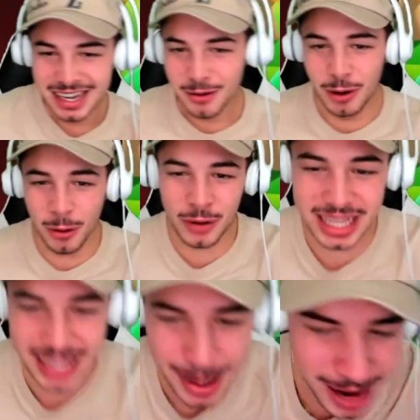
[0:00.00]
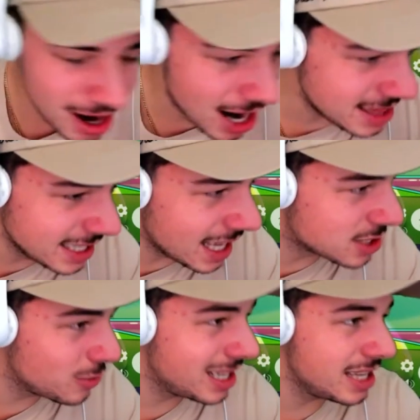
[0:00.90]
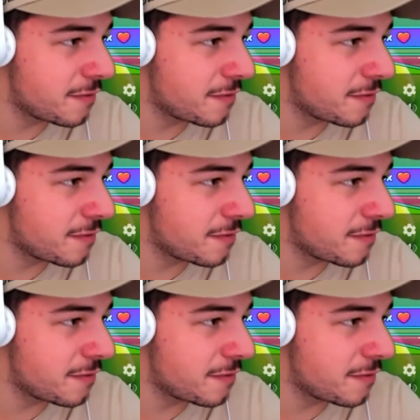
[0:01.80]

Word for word: what weekly am I? I think that's weekly